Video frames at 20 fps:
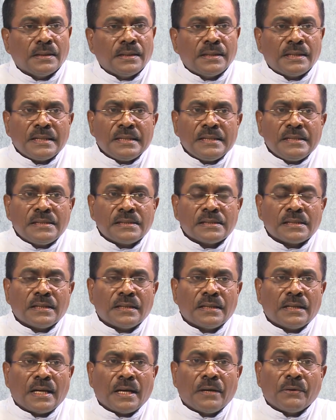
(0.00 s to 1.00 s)
It is
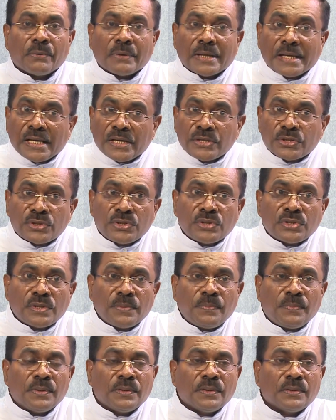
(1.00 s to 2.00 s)
a
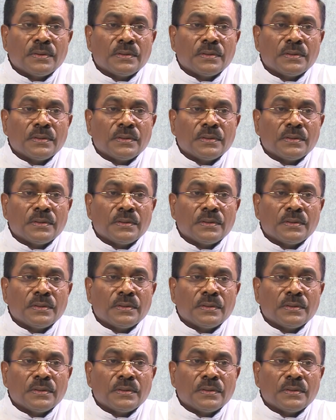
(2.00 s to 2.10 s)
relationship